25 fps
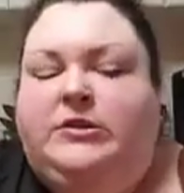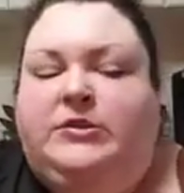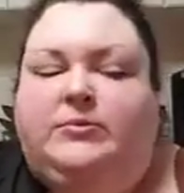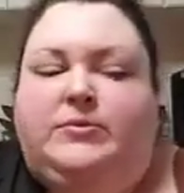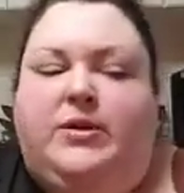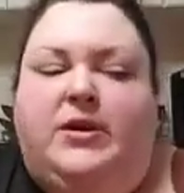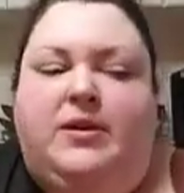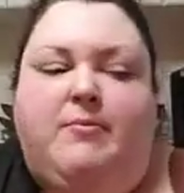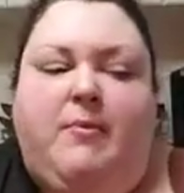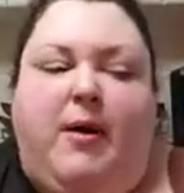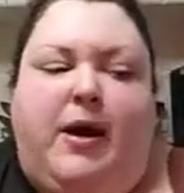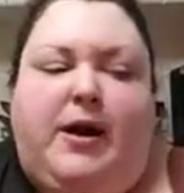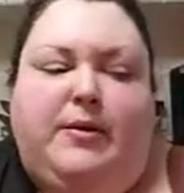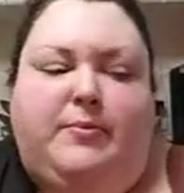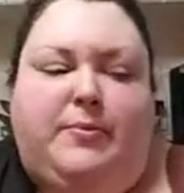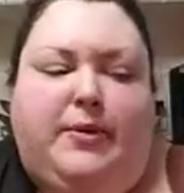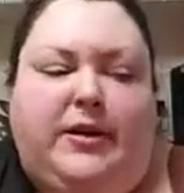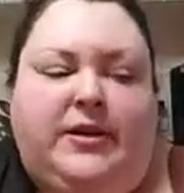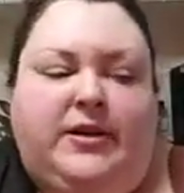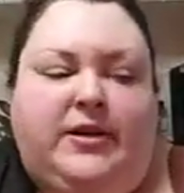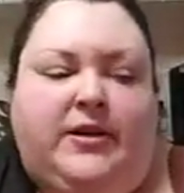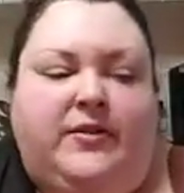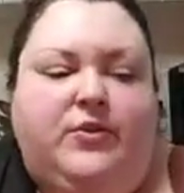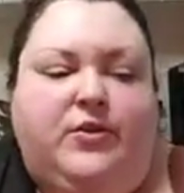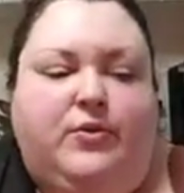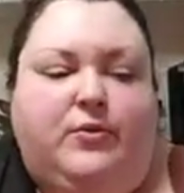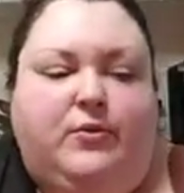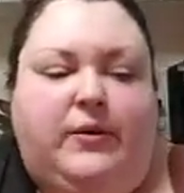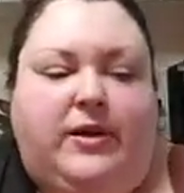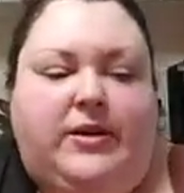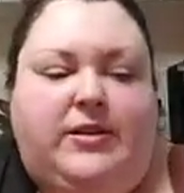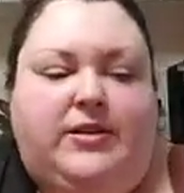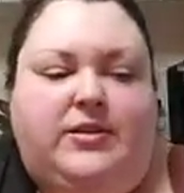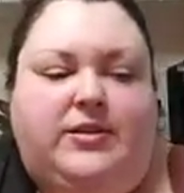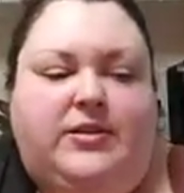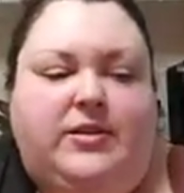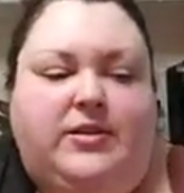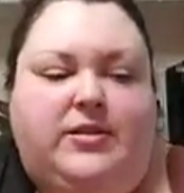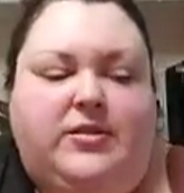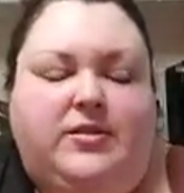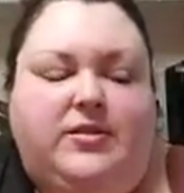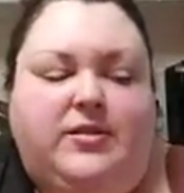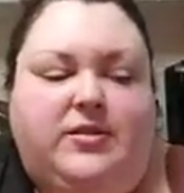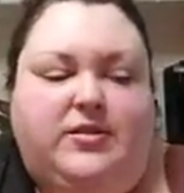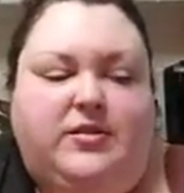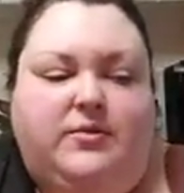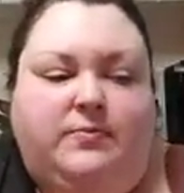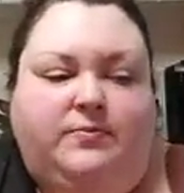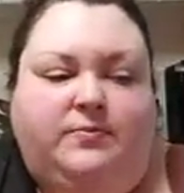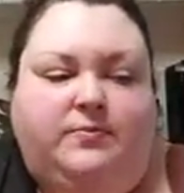But in my opinion, the
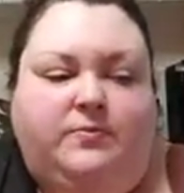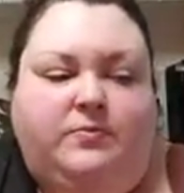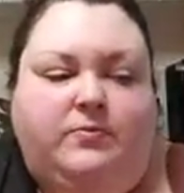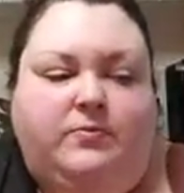racist